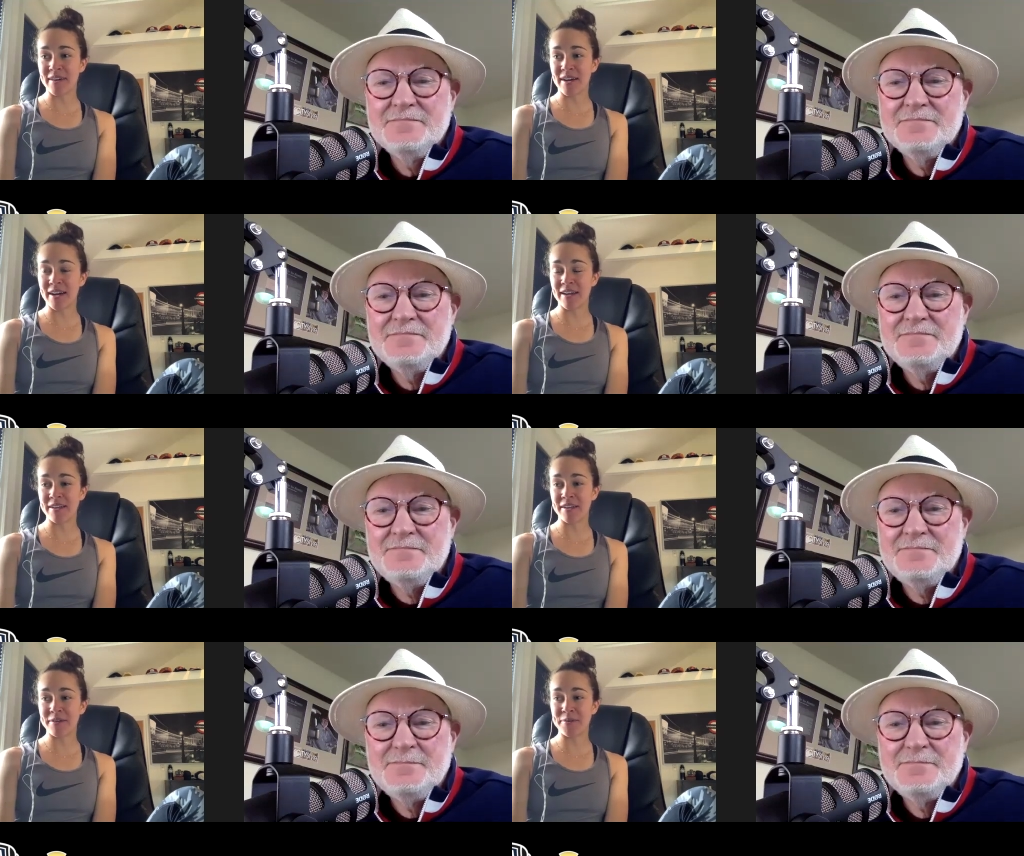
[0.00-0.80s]
Speaker 1: I
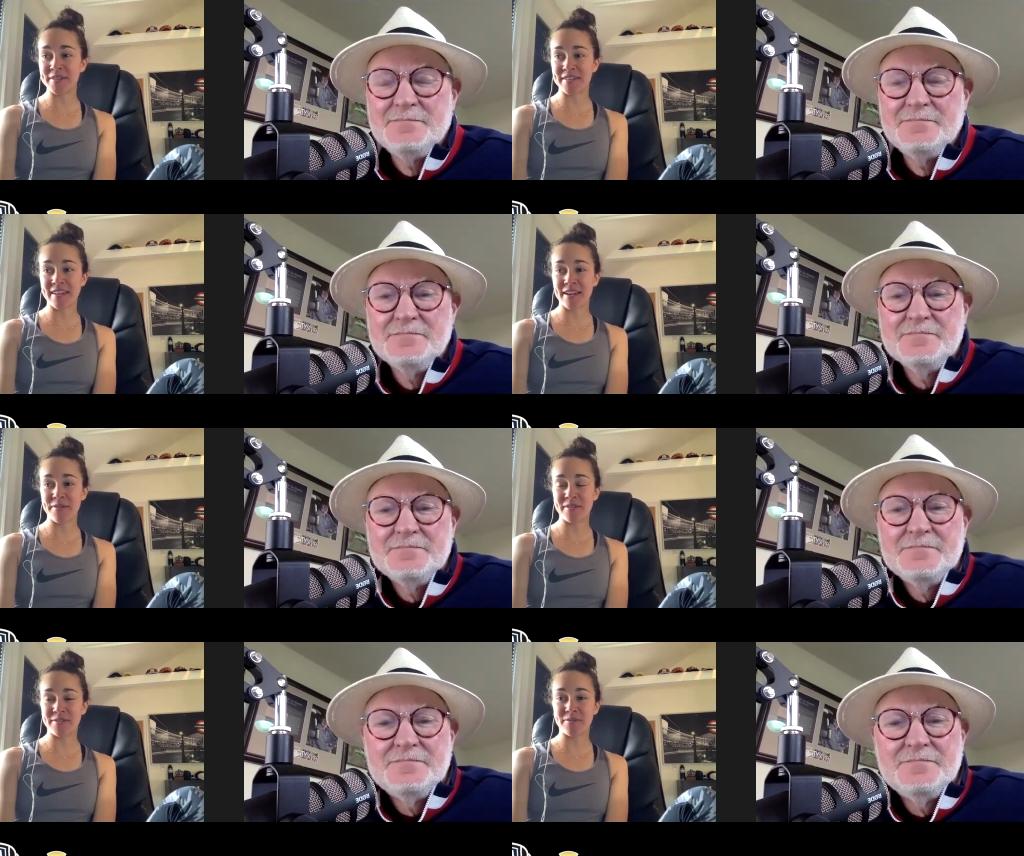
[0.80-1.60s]
I wouldn't say it
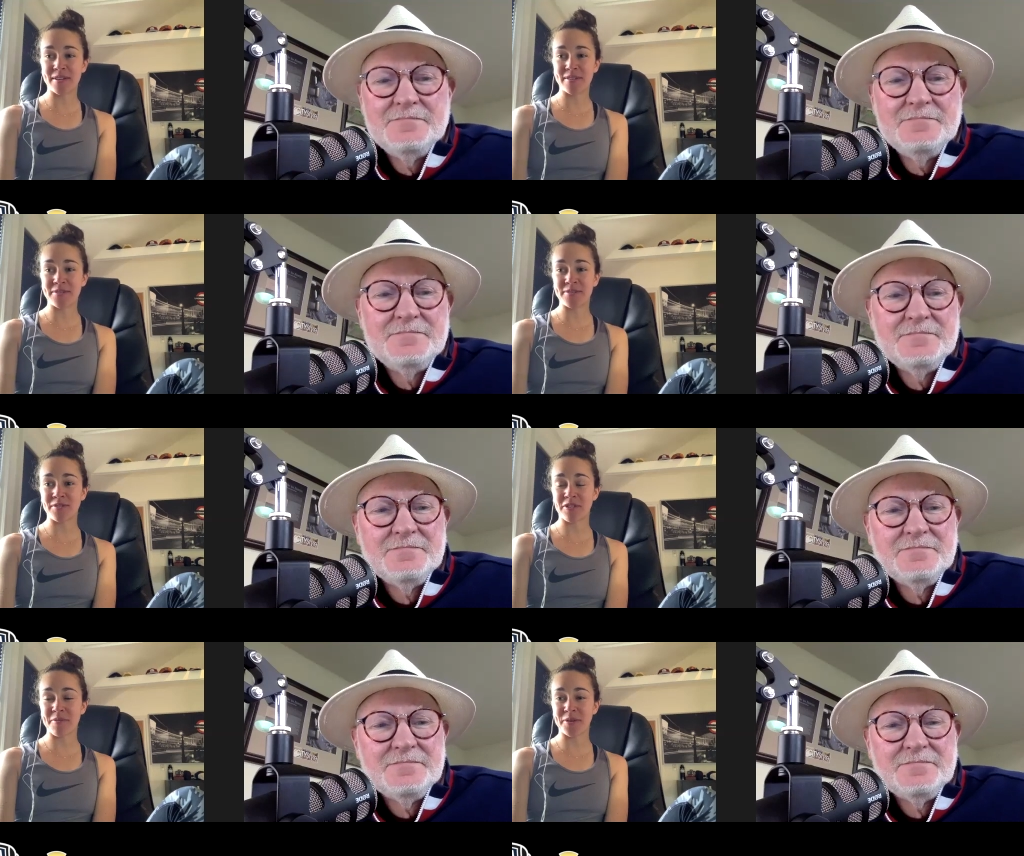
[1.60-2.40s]
was one of those
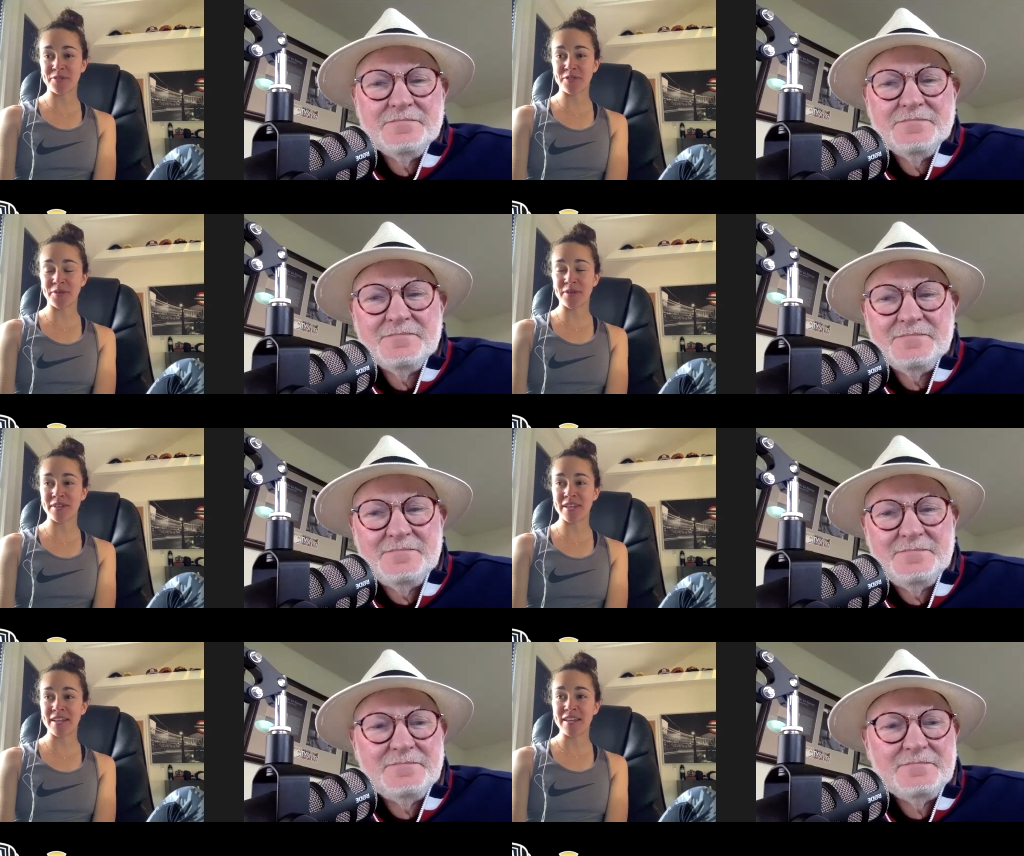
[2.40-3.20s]
normal,
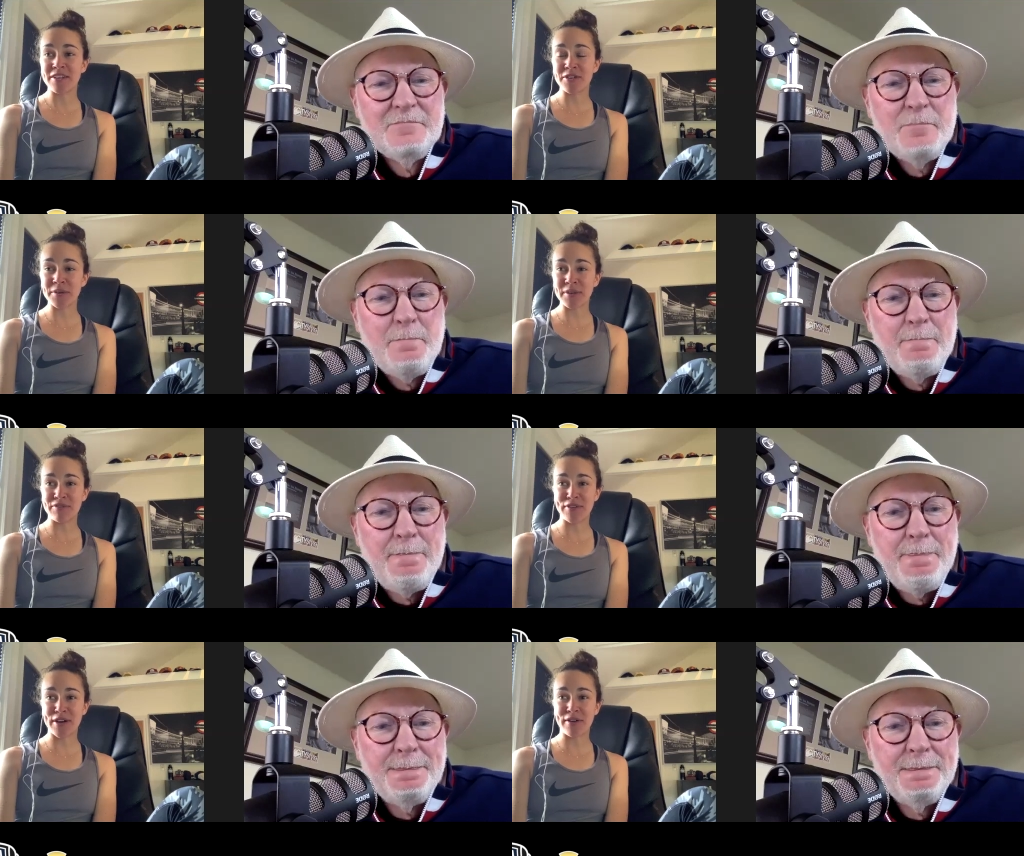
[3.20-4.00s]
totally totally
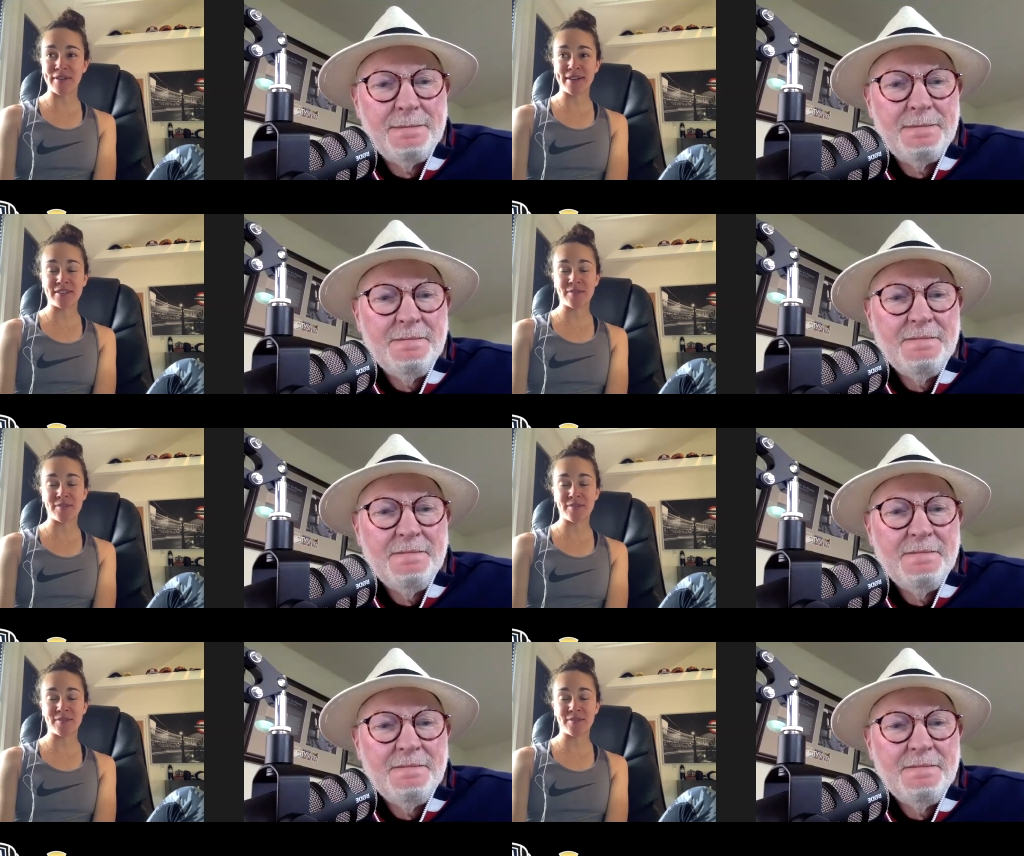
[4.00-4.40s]
fair events.